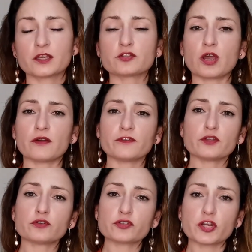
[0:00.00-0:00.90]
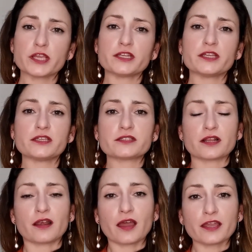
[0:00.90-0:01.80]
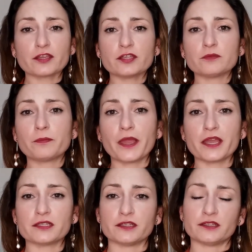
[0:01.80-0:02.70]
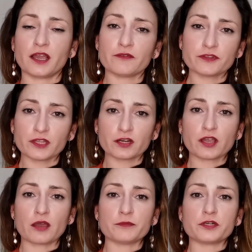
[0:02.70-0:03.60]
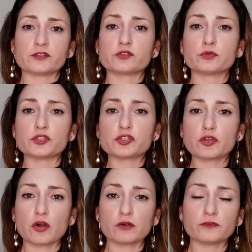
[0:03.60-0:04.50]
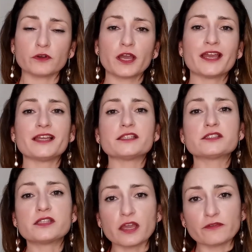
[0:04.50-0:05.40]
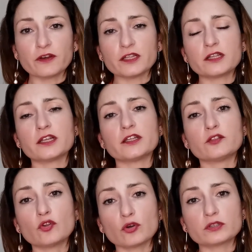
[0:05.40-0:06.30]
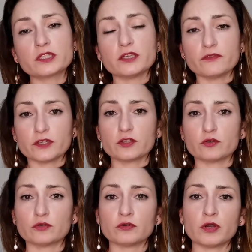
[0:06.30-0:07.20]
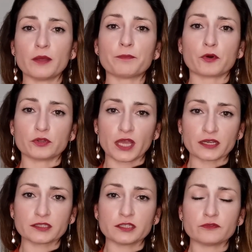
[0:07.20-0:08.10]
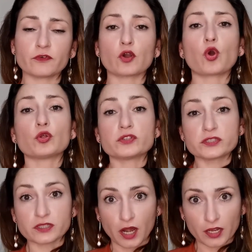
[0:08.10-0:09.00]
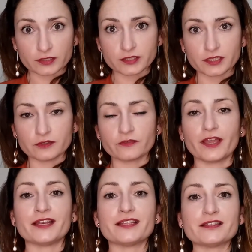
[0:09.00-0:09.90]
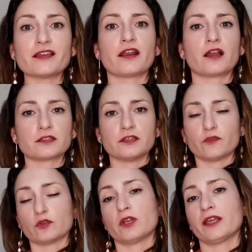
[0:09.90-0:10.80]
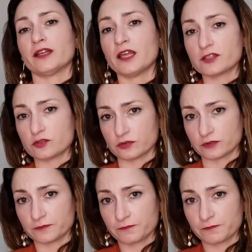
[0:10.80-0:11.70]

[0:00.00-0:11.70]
So having your trainees lying in bed and having their camera switched off is definitely not giving you a productive, constructive, and interactive online lesson.